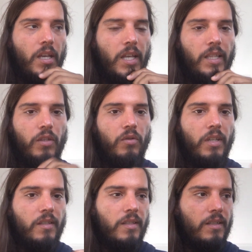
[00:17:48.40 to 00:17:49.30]
and then you
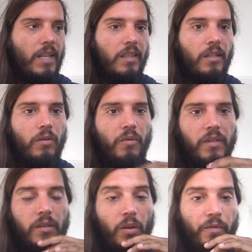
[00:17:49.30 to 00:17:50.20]
can see death and all
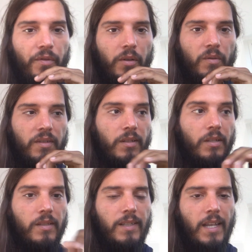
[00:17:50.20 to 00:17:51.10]
this low frequency
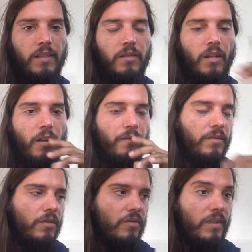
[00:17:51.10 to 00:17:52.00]
this dead
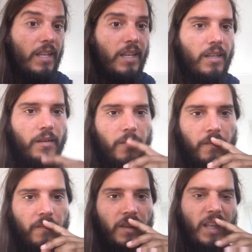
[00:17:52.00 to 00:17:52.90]
stuff just they
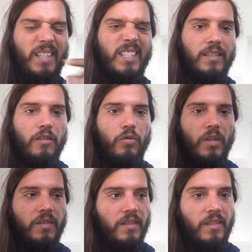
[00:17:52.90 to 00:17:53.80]
and ceases to
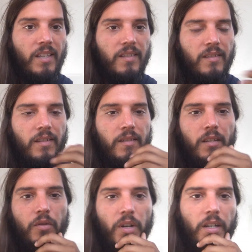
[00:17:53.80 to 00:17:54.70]
exist it gets
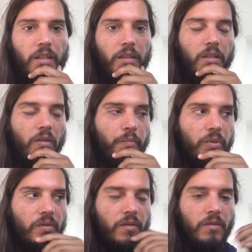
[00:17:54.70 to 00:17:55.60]
disintegrated the
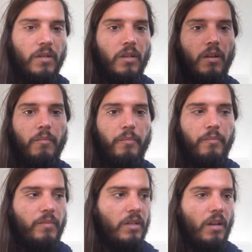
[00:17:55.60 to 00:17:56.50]
decomp-
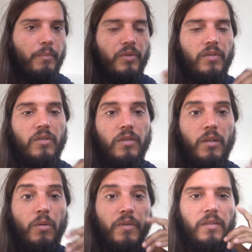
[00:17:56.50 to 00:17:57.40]
decomposition
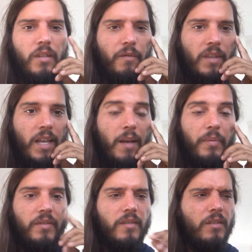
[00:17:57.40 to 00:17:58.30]
and all this stuff that
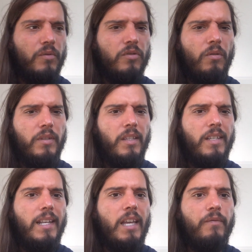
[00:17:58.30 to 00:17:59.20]
happens as a result and
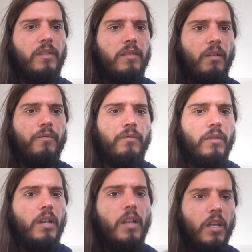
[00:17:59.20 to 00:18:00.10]
then life itself
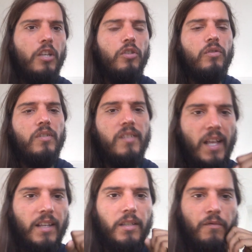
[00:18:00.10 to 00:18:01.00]
uses
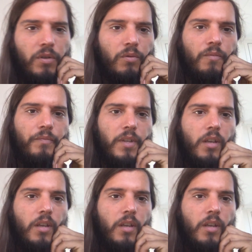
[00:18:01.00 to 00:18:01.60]
that as a fuel